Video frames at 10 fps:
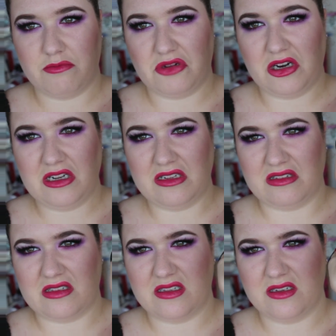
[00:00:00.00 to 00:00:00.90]

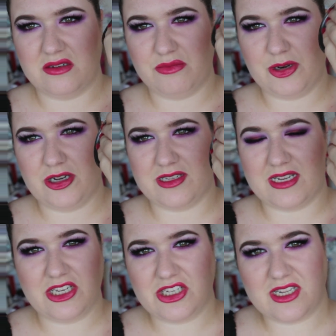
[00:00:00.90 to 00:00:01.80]
Bronze,
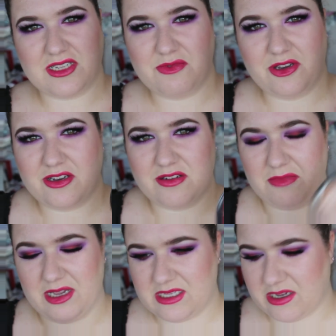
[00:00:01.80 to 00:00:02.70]
and it just doesn't work
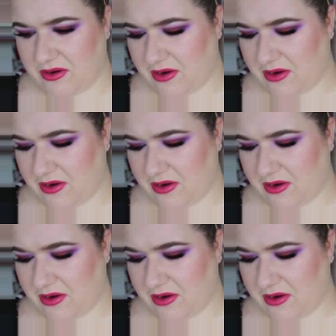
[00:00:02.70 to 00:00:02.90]
on me, so